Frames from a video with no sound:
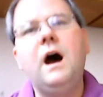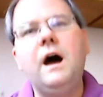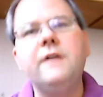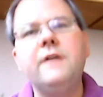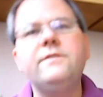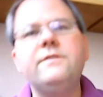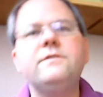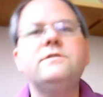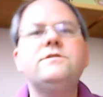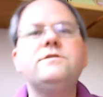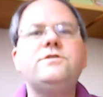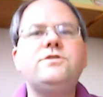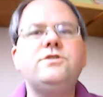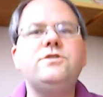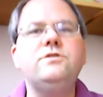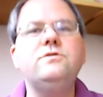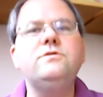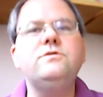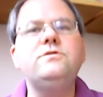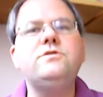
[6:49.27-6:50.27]
Others
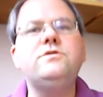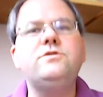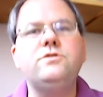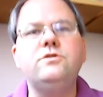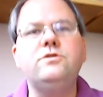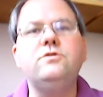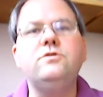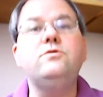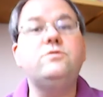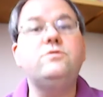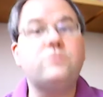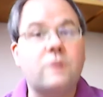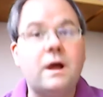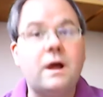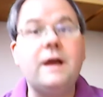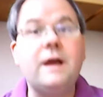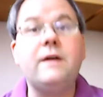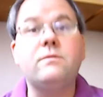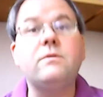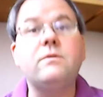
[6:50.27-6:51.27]
choose to
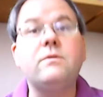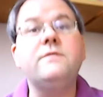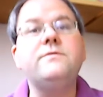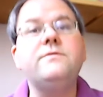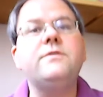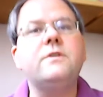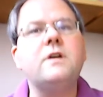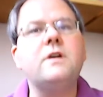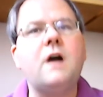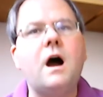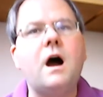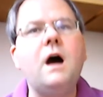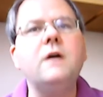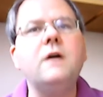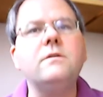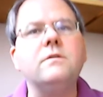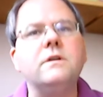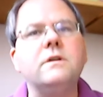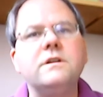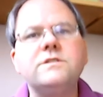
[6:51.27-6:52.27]
try a run for
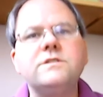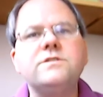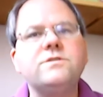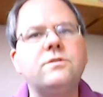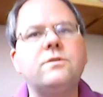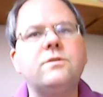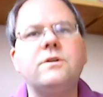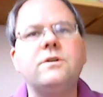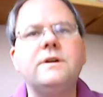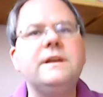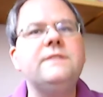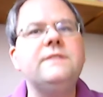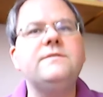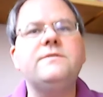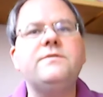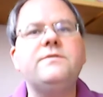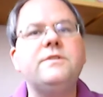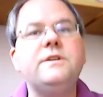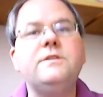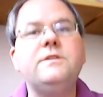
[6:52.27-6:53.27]
Congress or
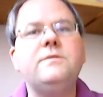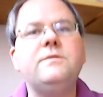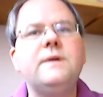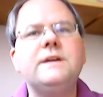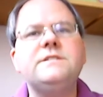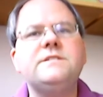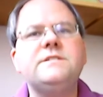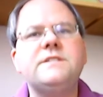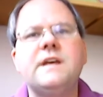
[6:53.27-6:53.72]
even for U.S.